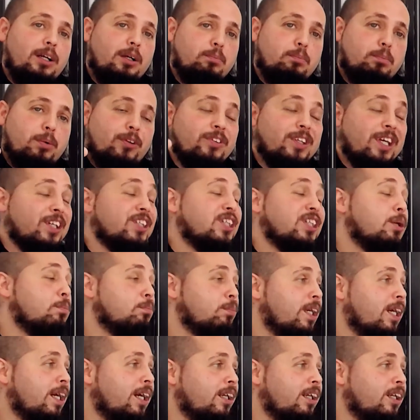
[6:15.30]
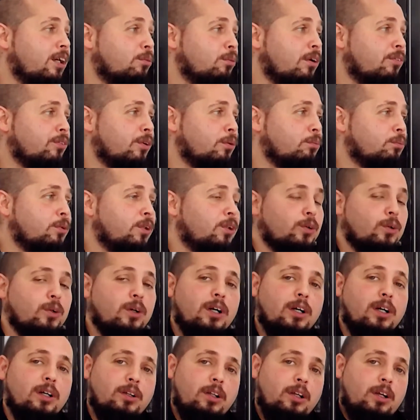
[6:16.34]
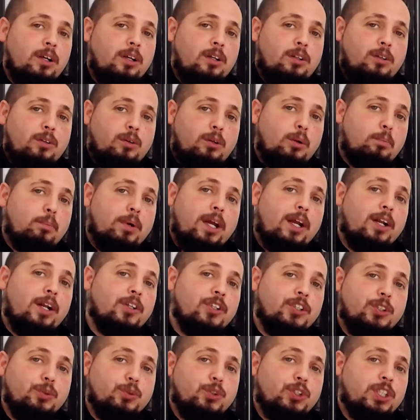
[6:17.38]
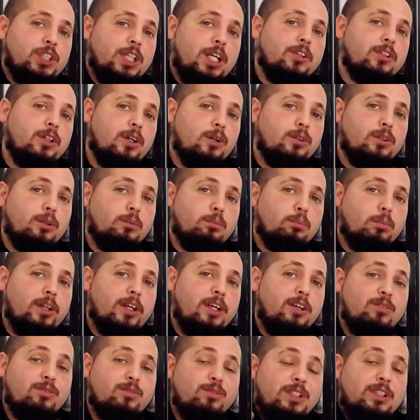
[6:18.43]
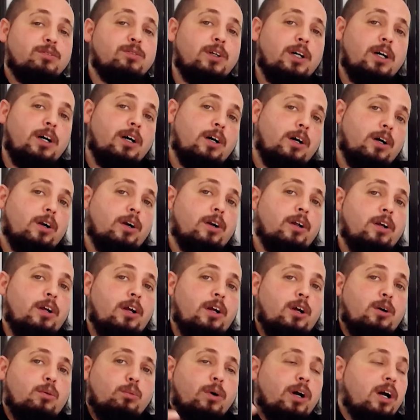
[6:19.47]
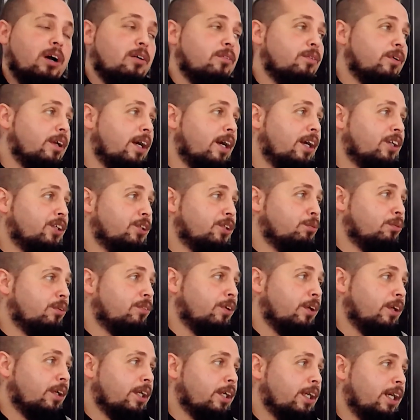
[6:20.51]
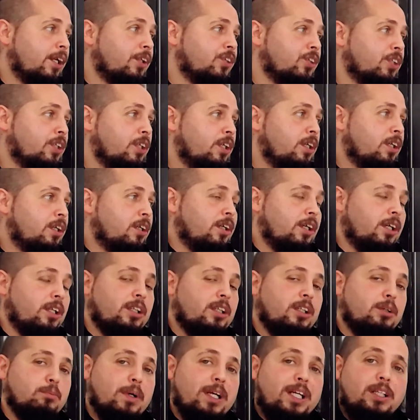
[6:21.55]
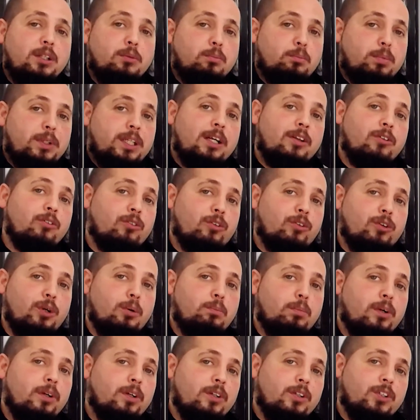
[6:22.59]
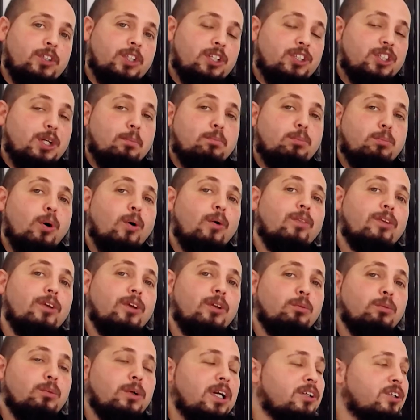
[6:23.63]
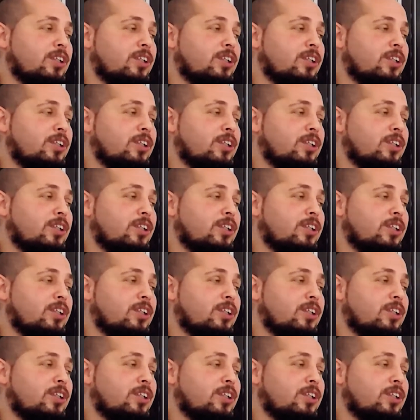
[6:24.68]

Participate in it with them. And parents will sit down and play FIFA or whatever it is with their kids, and they mightn't be into it, but it's a bonding way.